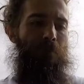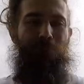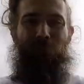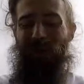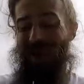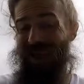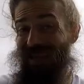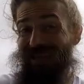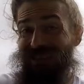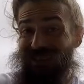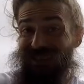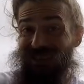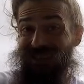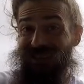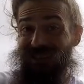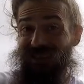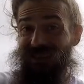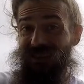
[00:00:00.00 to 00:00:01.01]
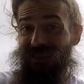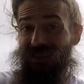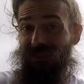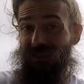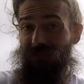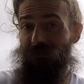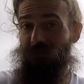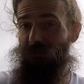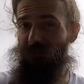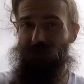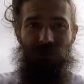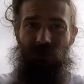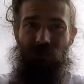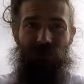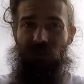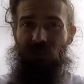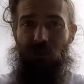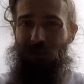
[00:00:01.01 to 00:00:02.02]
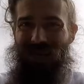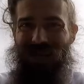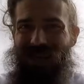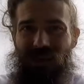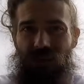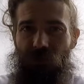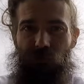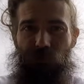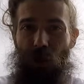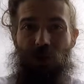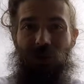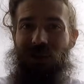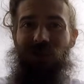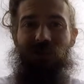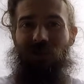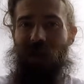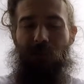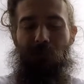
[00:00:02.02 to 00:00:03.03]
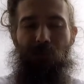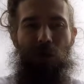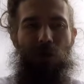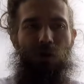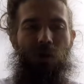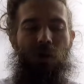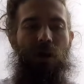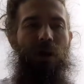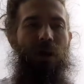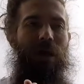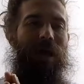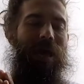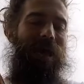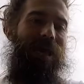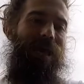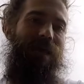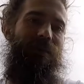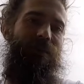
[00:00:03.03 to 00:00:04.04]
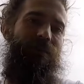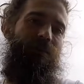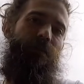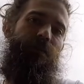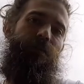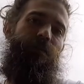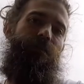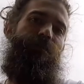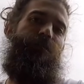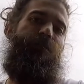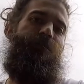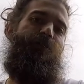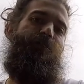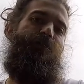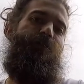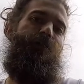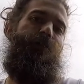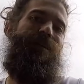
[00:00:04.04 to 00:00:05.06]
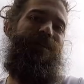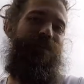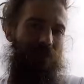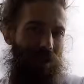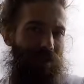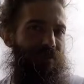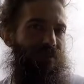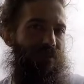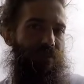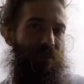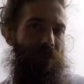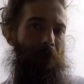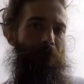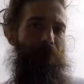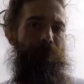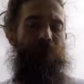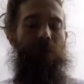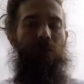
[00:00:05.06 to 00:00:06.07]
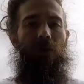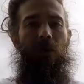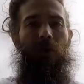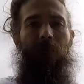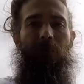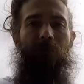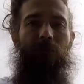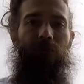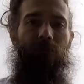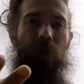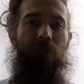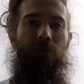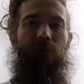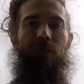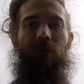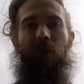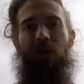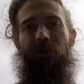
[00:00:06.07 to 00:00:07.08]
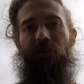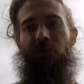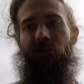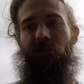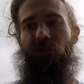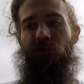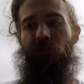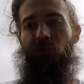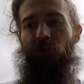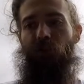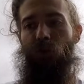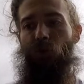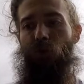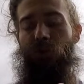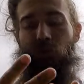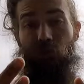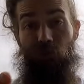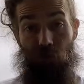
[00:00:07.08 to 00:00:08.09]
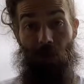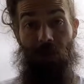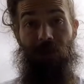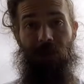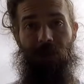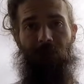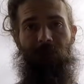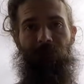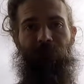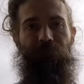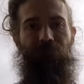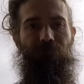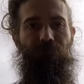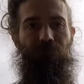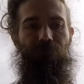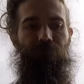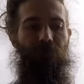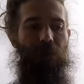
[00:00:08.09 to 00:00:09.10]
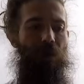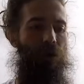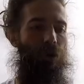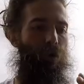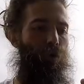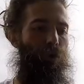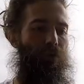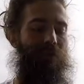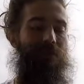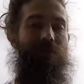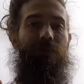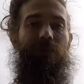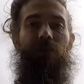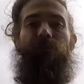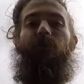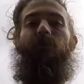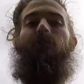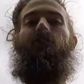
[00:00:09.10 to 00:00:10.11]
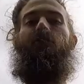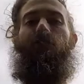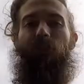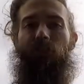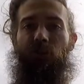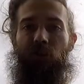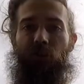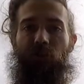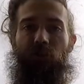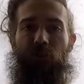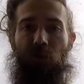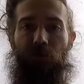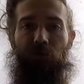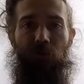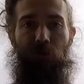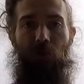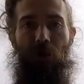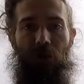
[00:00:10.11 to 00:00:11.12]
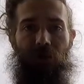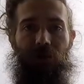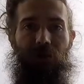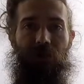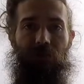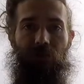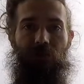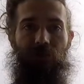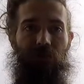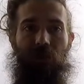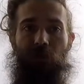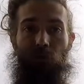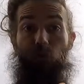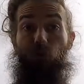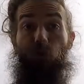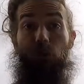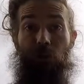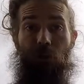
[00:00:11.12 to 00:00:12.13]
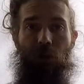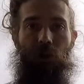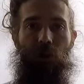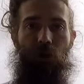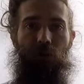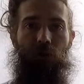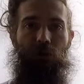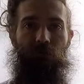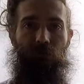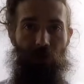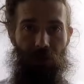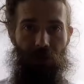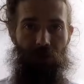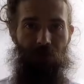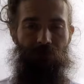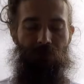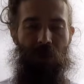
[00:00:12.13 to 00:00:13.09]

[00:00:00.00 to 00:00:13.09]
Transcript: pace, speed, running tempo and intensity uh, because you got to realize you know when you're training there are all these different systems of the body that, that you're working on, right?